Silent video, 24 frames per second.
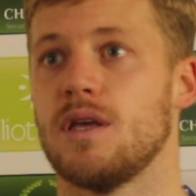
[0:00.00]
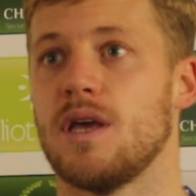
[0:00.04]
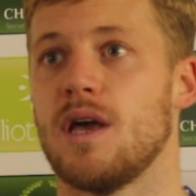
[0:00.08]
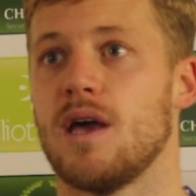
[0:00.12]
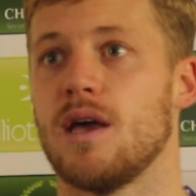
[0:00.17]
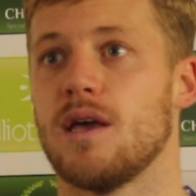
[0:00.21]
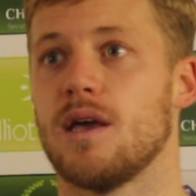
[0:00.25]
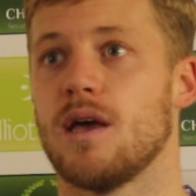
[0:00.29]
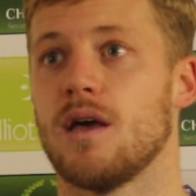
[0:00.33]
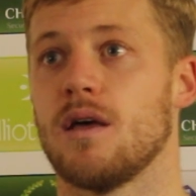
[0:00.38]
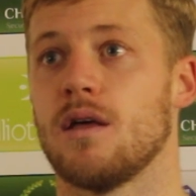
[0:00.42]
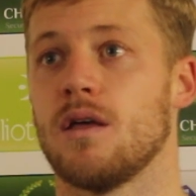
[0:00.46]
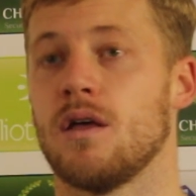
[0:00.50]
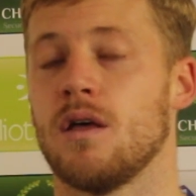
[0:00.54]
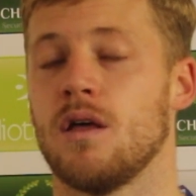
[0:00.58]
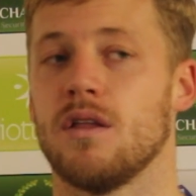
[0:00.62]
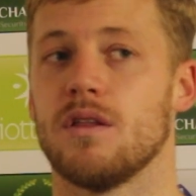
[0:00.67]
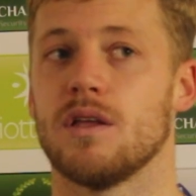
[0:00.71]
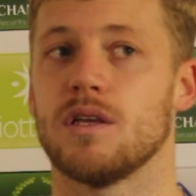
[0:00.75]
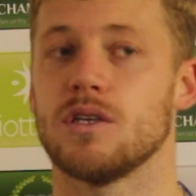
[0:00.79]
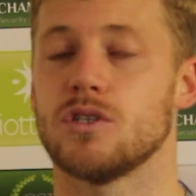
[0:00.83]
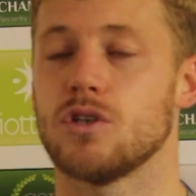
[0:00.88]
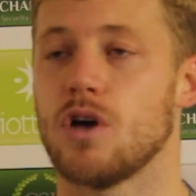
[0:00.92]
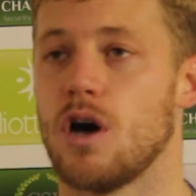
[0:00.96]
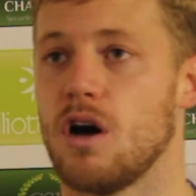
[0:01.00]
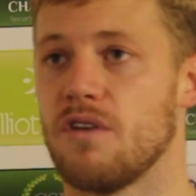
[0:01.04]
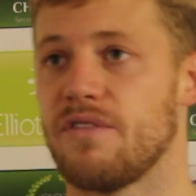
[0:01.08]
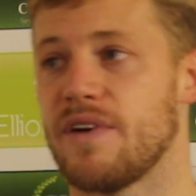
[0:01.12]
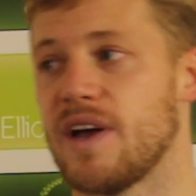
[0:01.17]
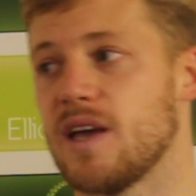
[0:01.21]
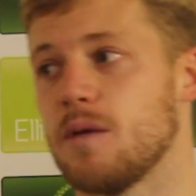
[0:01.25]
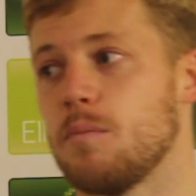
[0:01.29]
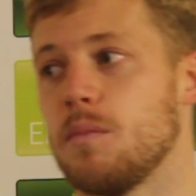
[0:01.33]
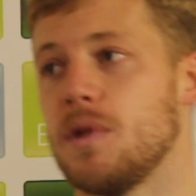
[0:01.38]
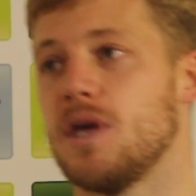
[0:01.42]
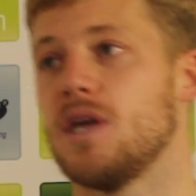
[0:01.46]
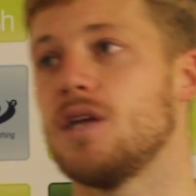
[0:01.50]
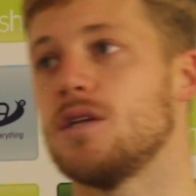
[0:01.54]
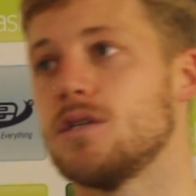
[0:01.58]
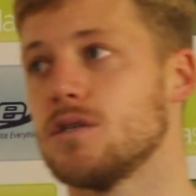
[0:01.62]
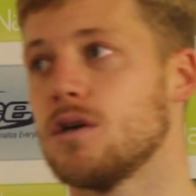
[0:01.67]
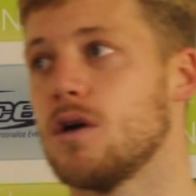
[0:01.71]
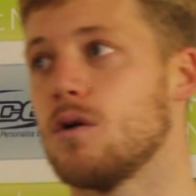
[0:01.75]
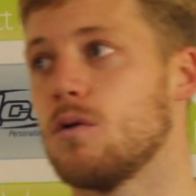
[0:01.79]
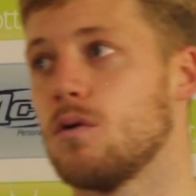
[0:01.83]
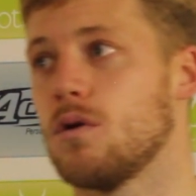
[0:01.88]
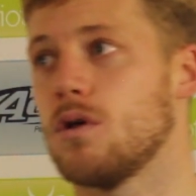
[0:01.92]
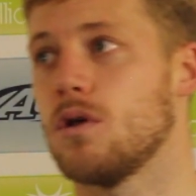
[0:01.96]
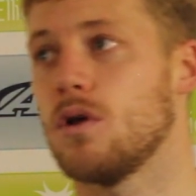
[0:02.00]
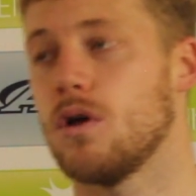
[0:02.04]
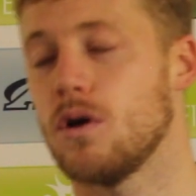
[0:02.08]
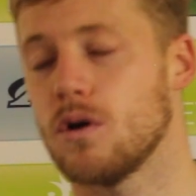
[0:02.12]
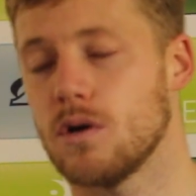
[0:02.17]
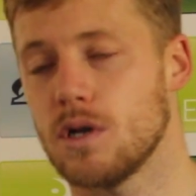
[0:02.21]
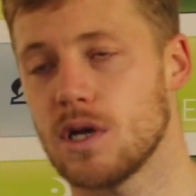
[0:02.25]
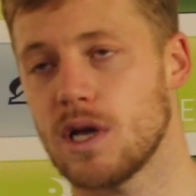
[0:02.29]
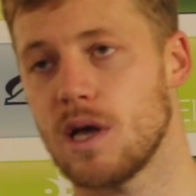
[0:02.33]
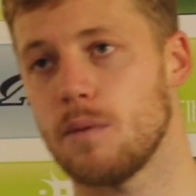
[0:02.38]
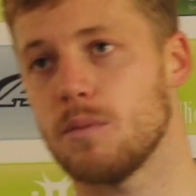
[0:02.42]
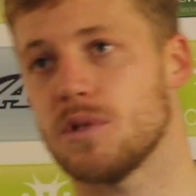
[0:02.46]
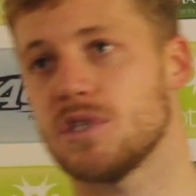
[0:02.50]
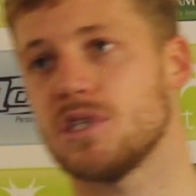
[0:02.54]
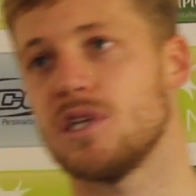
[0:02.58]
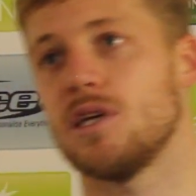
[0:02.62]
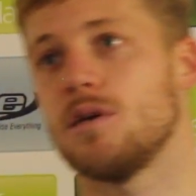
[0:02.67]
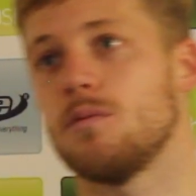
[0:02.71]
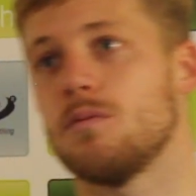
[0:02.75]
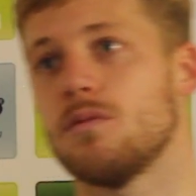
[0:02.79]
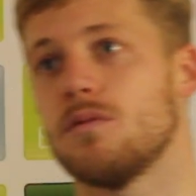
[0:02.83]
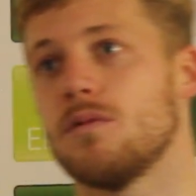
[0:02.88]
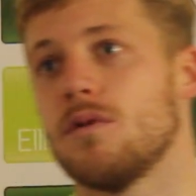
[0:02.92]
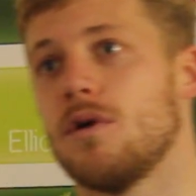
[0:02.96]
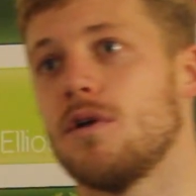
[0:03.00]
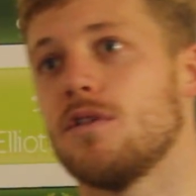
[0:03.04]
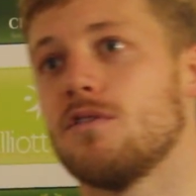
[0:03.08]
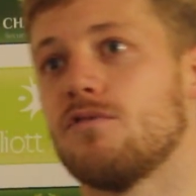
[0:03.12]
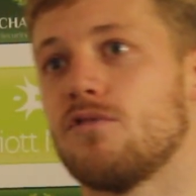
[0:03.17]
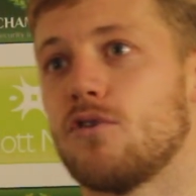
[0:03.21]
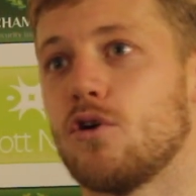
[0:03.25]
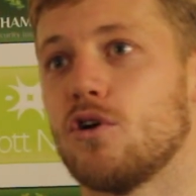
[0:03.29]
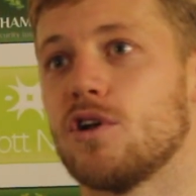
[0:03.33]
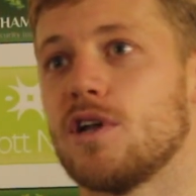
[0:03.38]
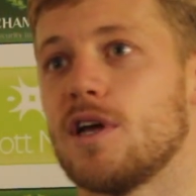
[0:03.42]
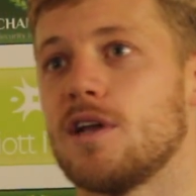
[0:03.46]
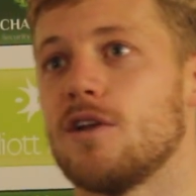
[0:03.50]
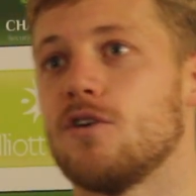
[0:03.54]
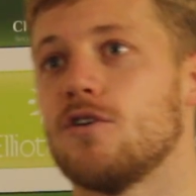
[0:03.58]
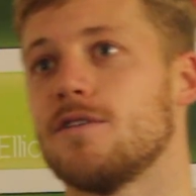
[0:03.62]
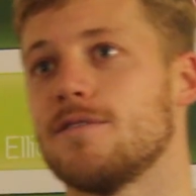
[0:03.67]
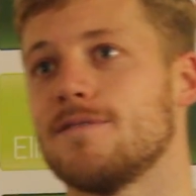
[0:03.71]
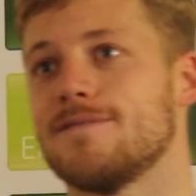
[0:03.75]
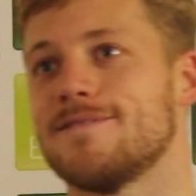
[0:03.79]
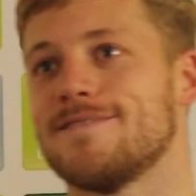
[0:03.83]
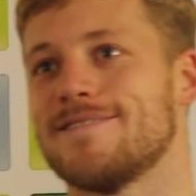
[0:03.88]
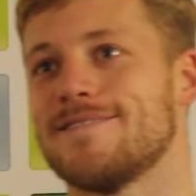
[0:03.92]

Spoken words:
Yeah. I think it's 8:30 meet, so I'm getting to sleep on Friday night.